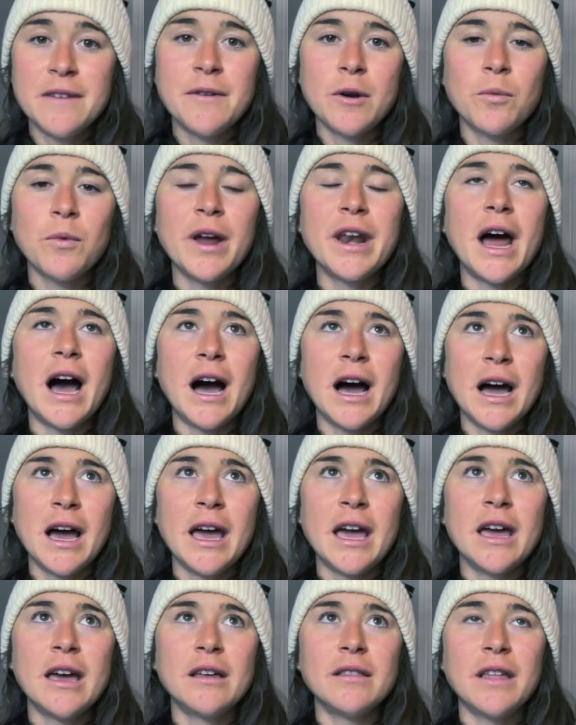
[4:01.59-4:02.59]
Even when
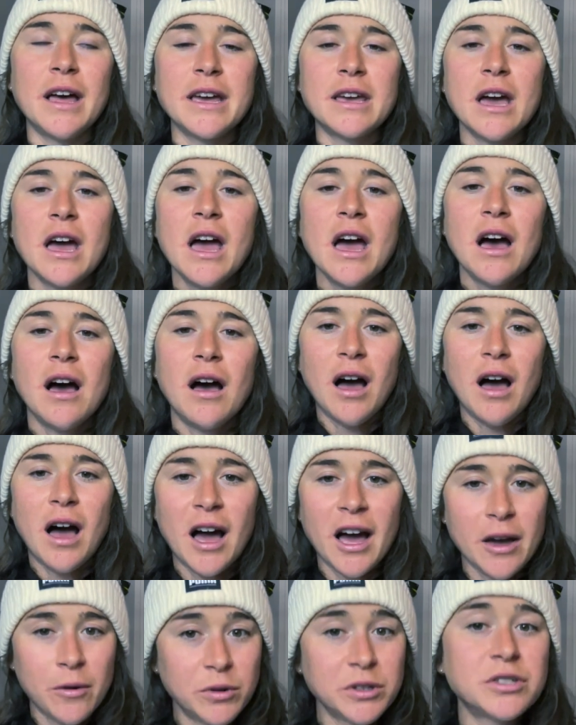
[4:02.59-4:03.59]
I, like,
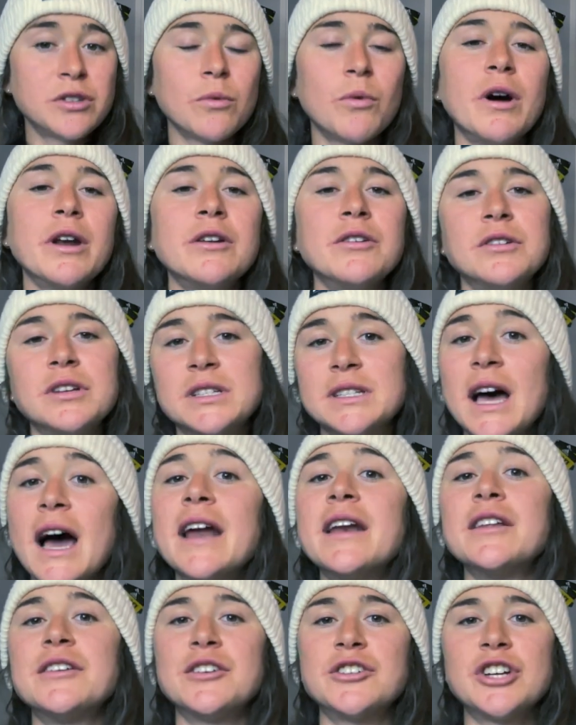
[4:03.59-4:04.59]
I was the one who
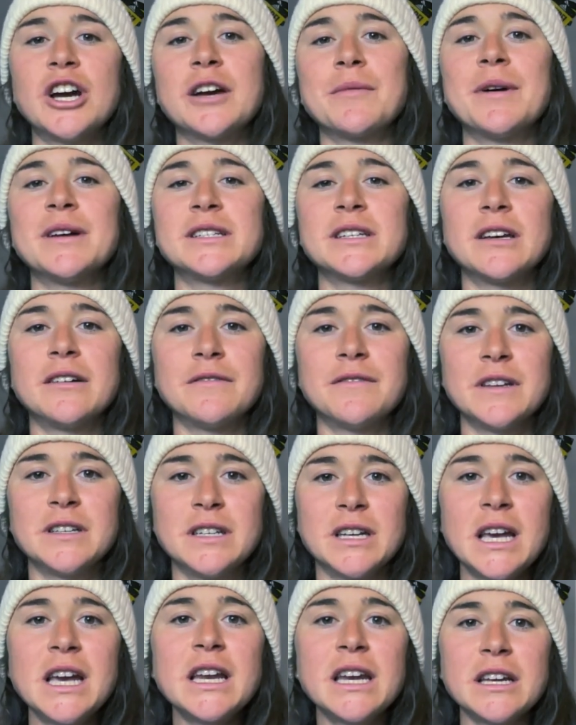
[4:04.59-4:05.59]
decided to check myself
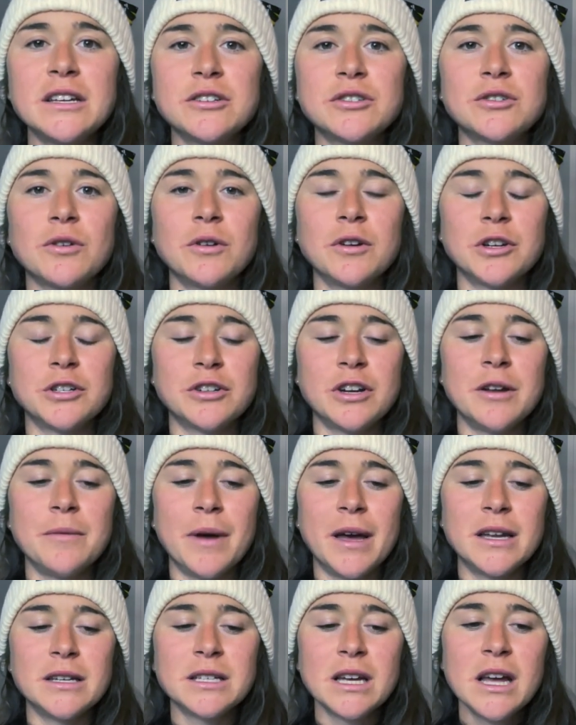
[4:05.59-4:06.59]
into eating disorder
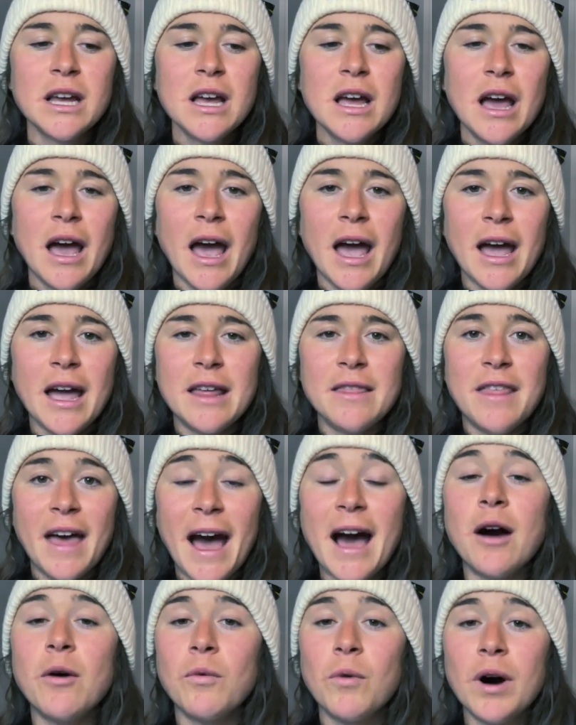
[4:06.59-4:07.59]
treatment and
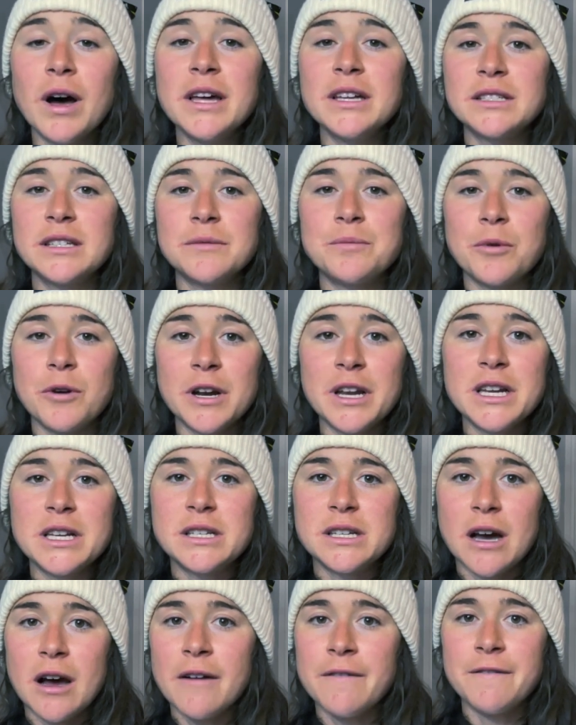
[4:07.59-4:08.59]
that was a
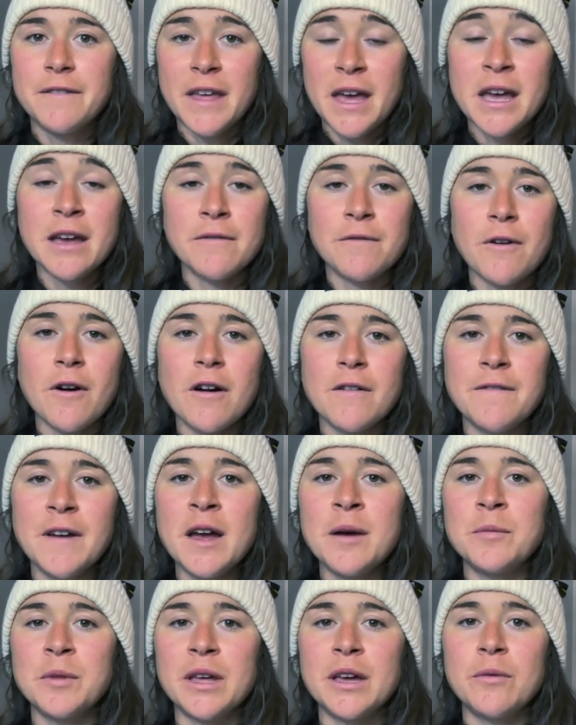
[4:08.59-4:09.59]
pretty tough thing for our
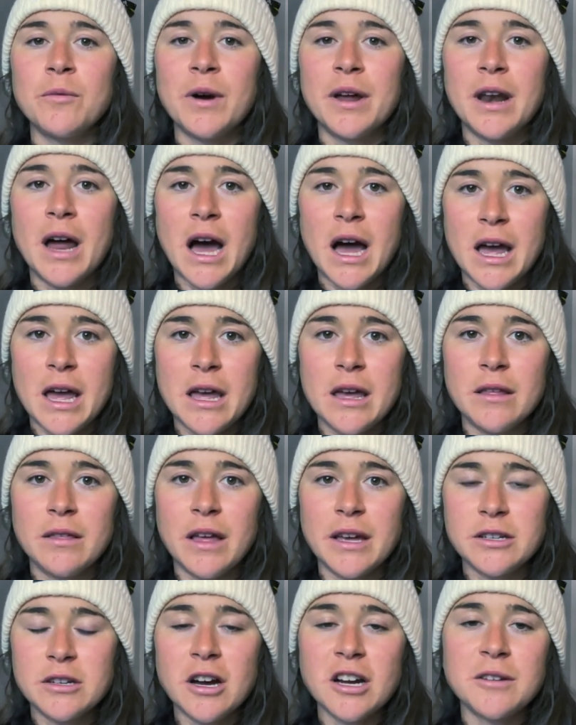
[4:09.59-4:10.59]
family when
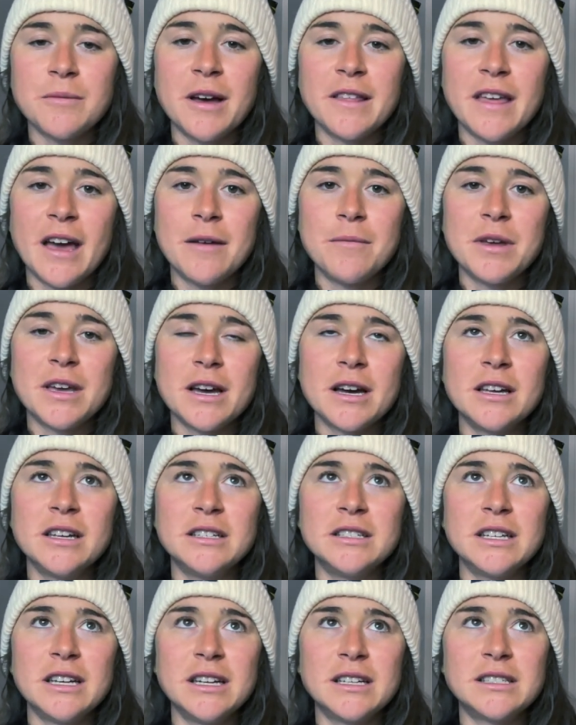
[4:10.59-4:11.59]
i like talked about that
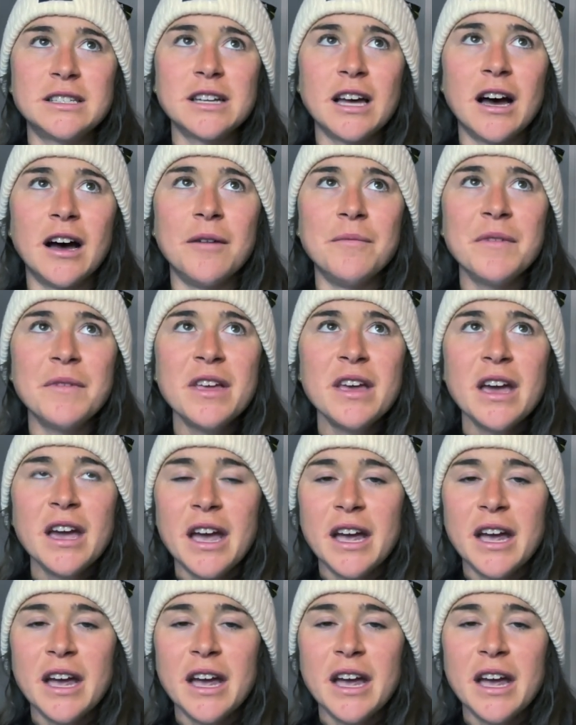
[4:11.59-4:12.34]
because it's um,